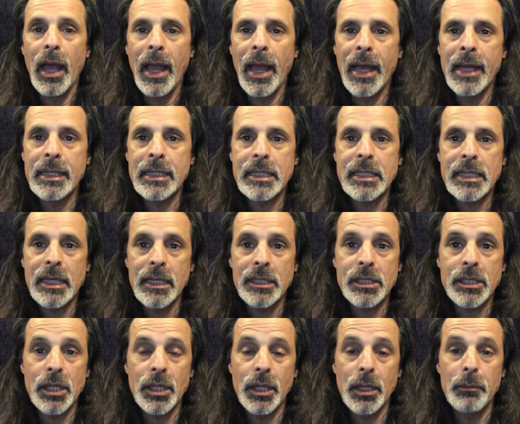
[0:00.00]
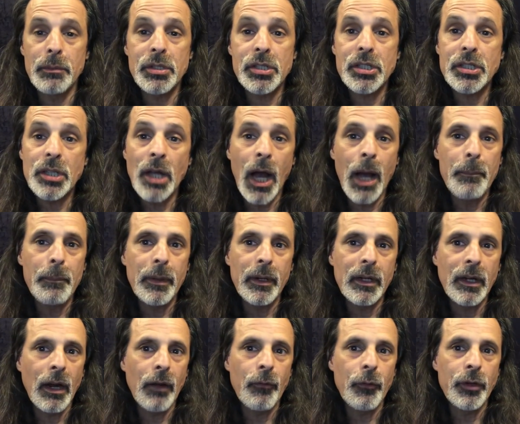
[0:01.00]
and says to them, stop
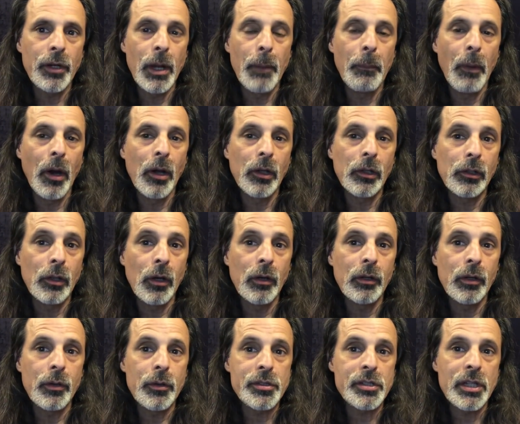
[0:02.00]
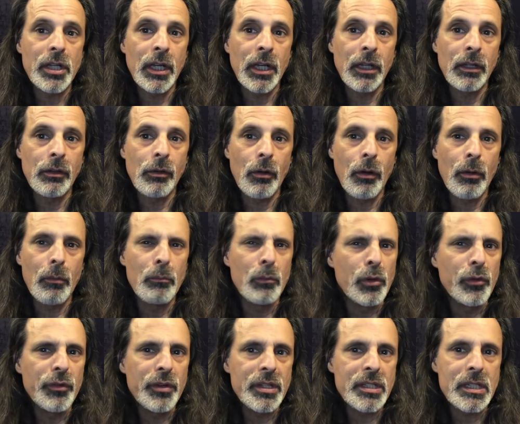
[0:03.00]
covering up our logos in your
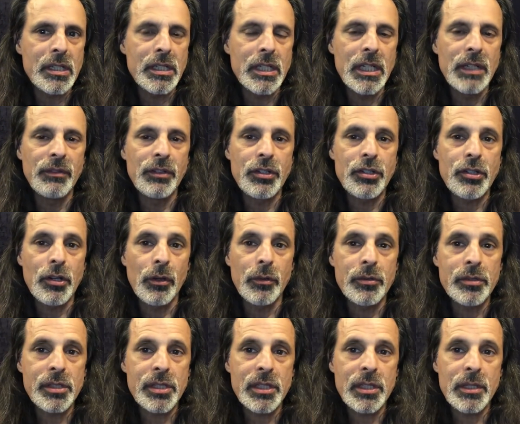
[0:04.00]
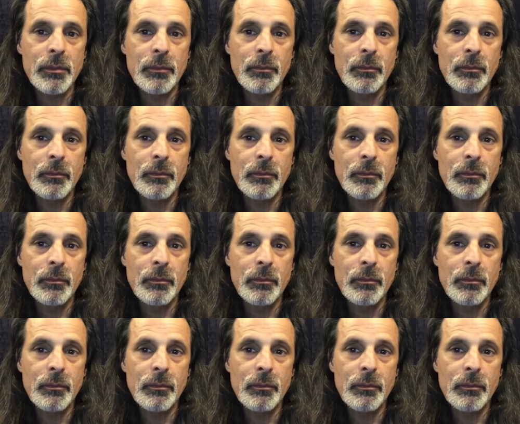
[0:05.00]
movies and TV shows.